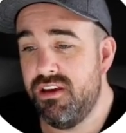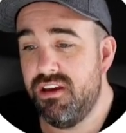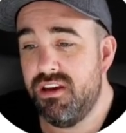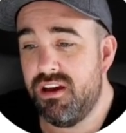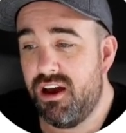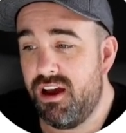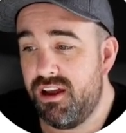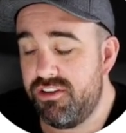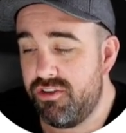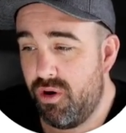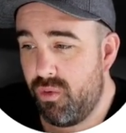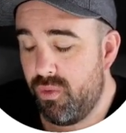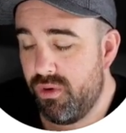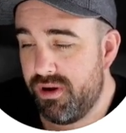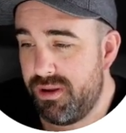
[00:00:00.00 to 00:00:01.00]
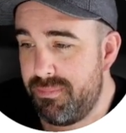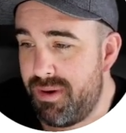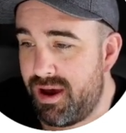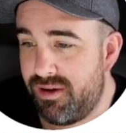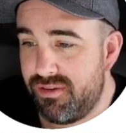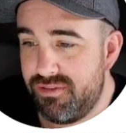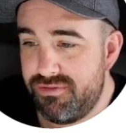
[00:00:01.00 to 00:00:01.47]
Uh, don't worry
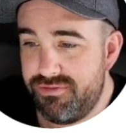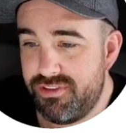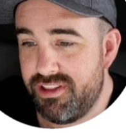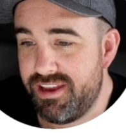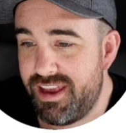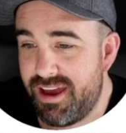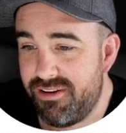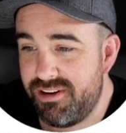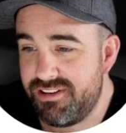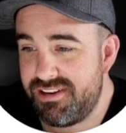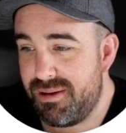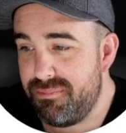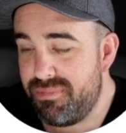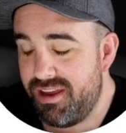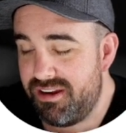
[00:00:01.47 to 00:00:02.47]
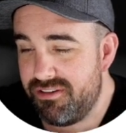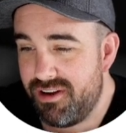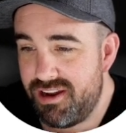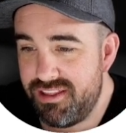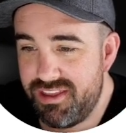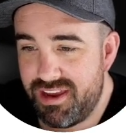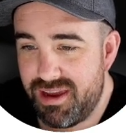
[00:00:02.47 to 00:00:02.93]
about filling out a template or
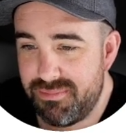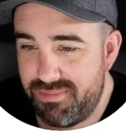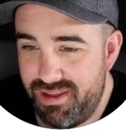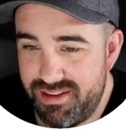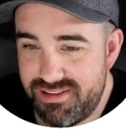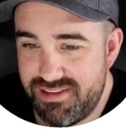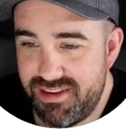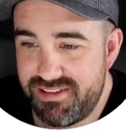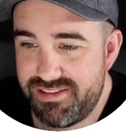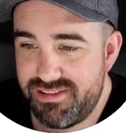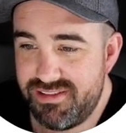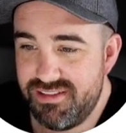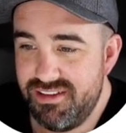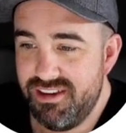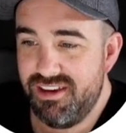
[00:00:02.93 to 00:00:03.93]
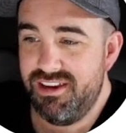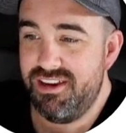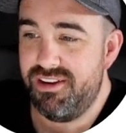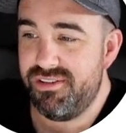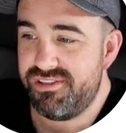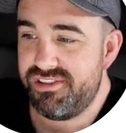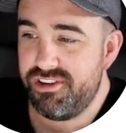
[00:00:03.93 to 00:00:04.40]
anything. I'm, it's it's you
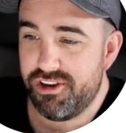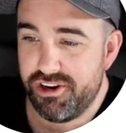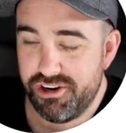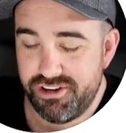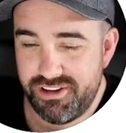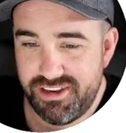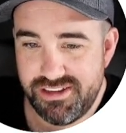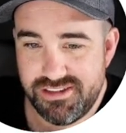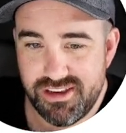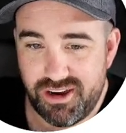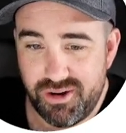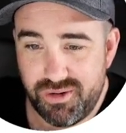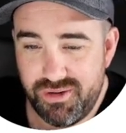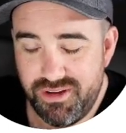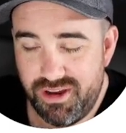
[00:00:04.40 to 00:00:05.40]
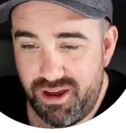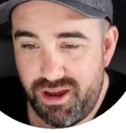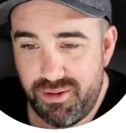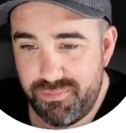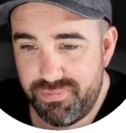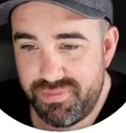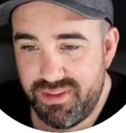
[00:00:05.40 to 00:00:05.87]
know still early, so
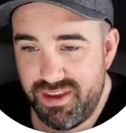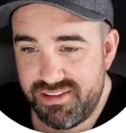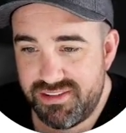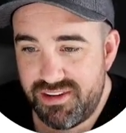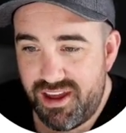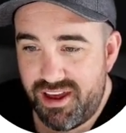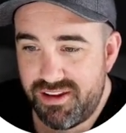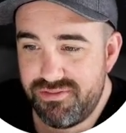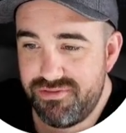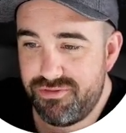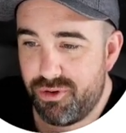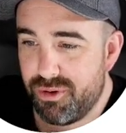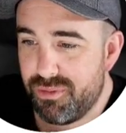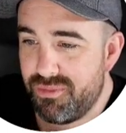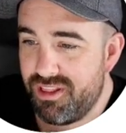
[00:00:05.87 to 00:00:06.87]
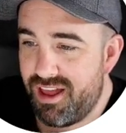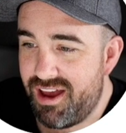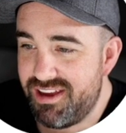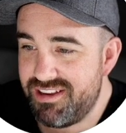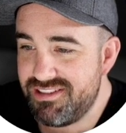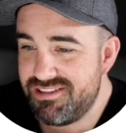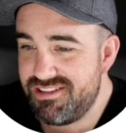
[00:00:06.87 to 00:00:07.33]
um, it's not
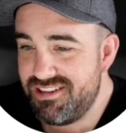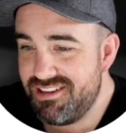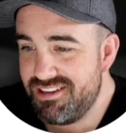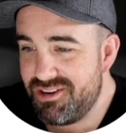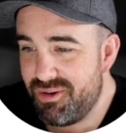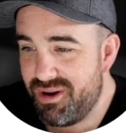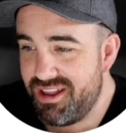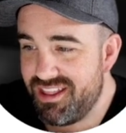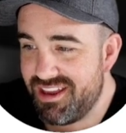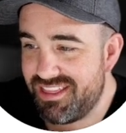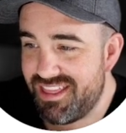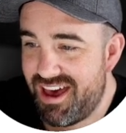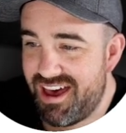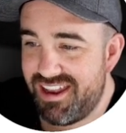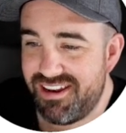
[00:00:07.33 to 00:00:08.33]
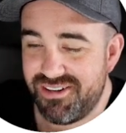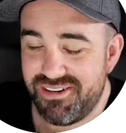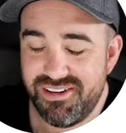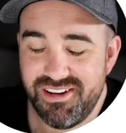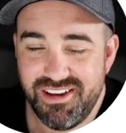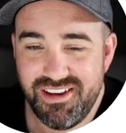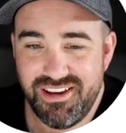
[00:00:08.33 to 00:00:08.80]
formalized quite like that. And
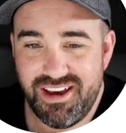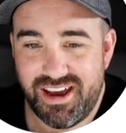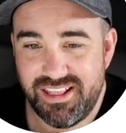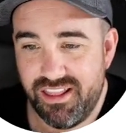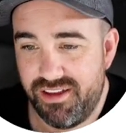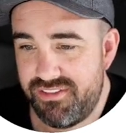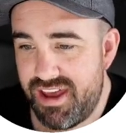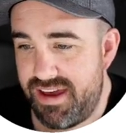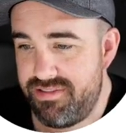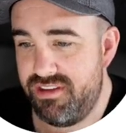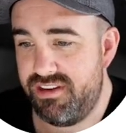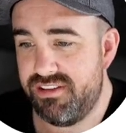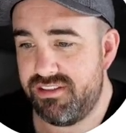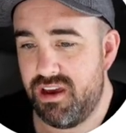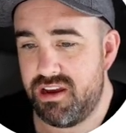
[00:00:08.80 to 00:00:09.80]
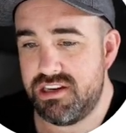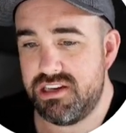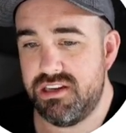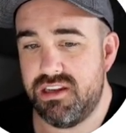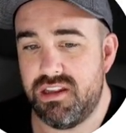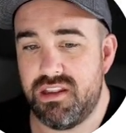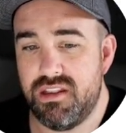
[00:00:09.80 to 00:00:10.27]
I'd love to have the discussion
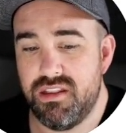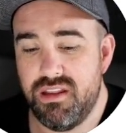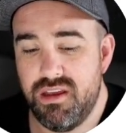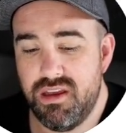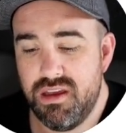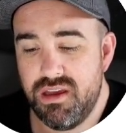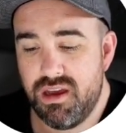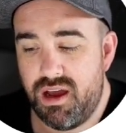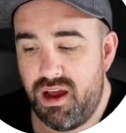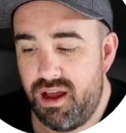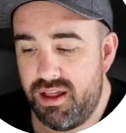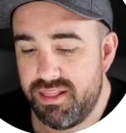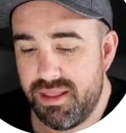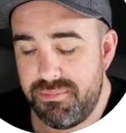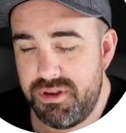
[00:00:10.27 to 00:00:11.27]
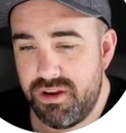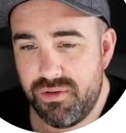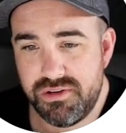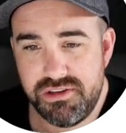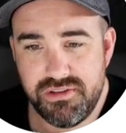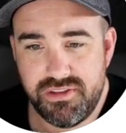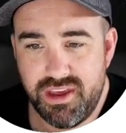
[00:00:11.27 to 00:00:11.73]
and uh, let me know what
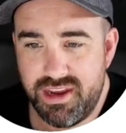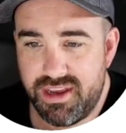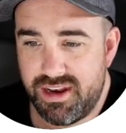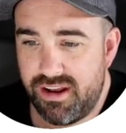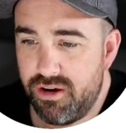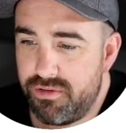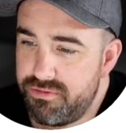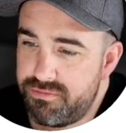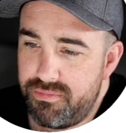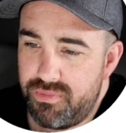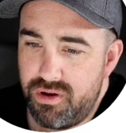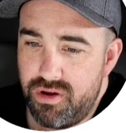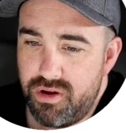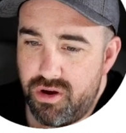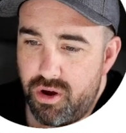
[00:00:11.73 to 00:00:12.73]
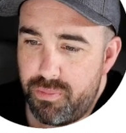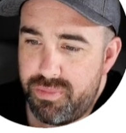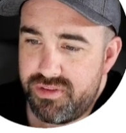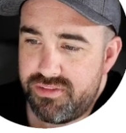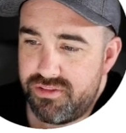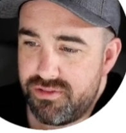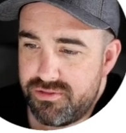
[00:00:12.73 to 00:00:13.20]
you think. And I hope hope
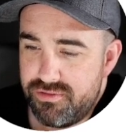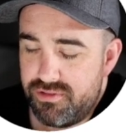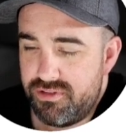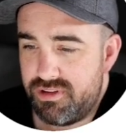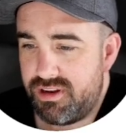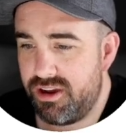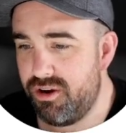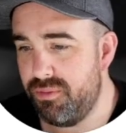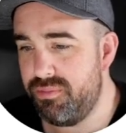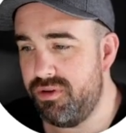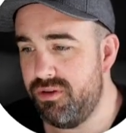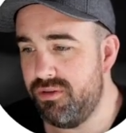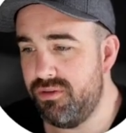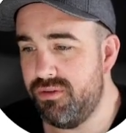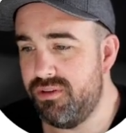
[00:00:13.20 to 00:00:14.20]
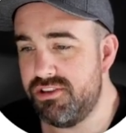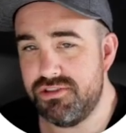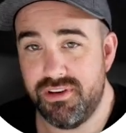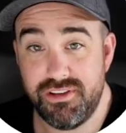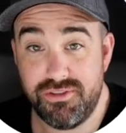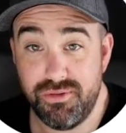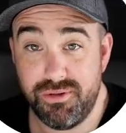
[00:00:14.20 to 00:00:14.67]
it's useful and I hope you enjoy
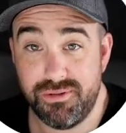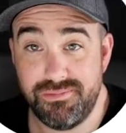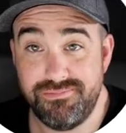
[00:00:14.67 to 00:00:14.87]
the tool.